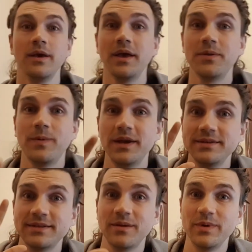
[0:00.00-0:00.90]

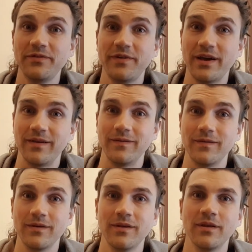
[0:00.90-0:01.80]
Advice number 5.
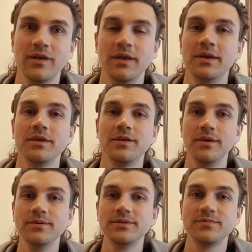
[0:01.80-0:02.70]

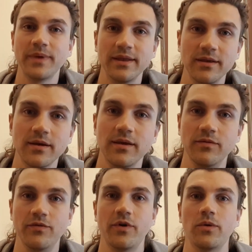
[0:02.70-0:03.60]
Use Media
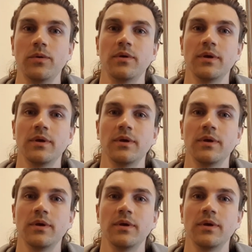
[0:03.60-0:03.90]
Info.